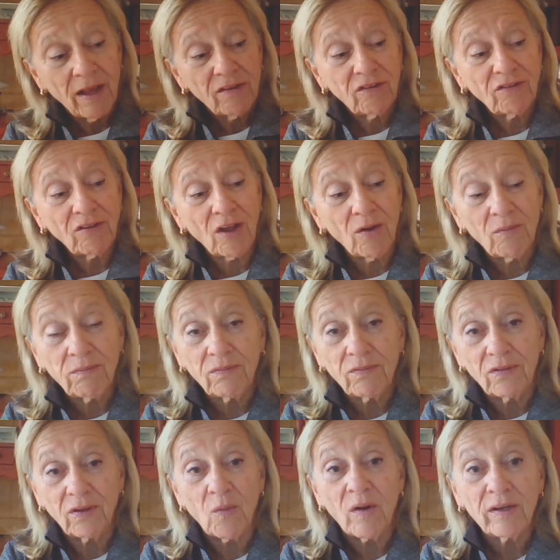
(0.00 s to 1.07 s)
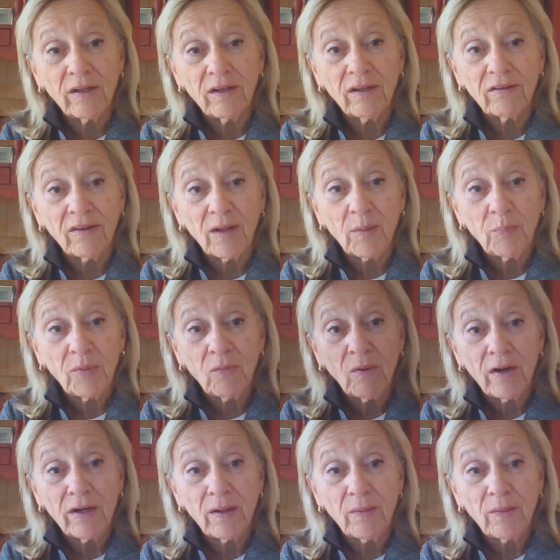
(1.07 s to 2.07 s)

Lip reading: So, do you want an example right